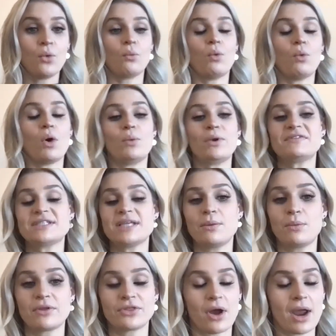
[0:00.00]
What we've
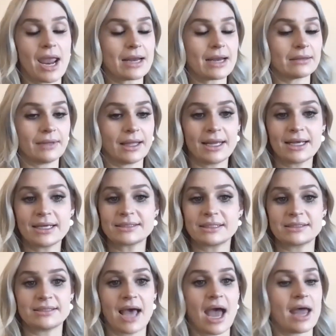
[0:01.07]
seen with our analytics
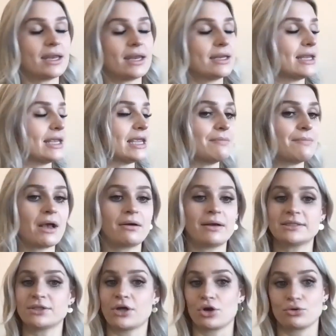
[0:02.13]
is that email
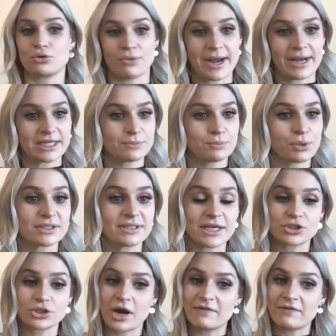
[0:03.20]
is our greatest
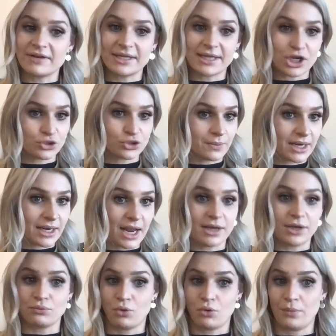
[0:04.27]
predictor of engagement
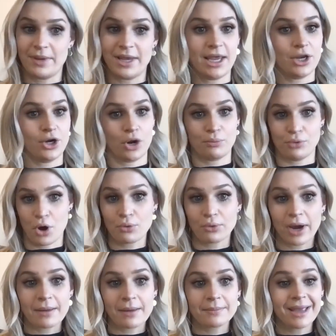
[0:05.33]
and enrollment in our
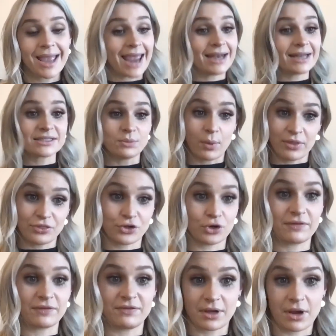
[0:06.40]
program, and it's
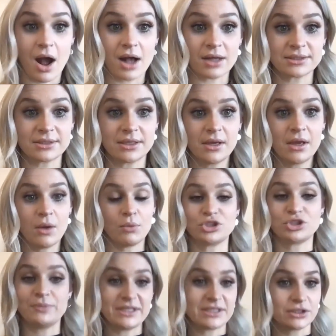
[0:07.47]
1/3 of the cost,
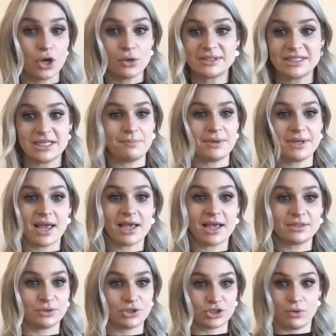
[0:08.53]
which means low
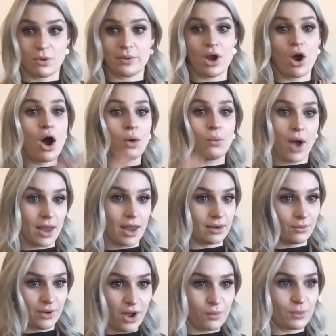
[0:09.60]
CPAs, which is what we all want.
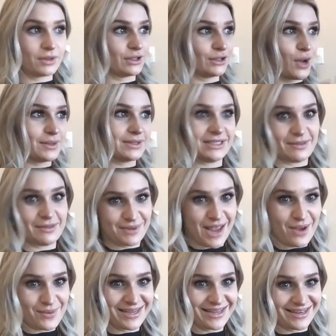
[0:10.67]
We all want the lowest
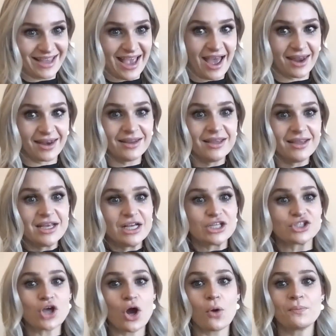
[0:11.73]
CPA we can get.
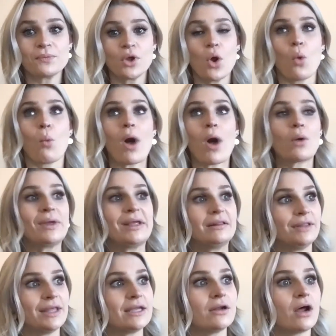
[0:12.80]
So while we
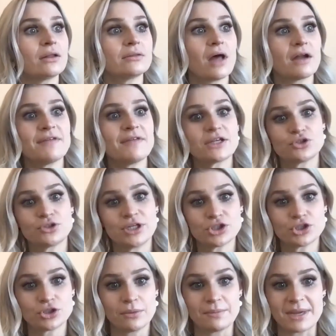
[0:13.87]
lean on a lot of that
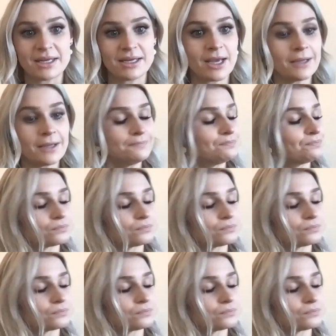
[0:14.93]
traditional media,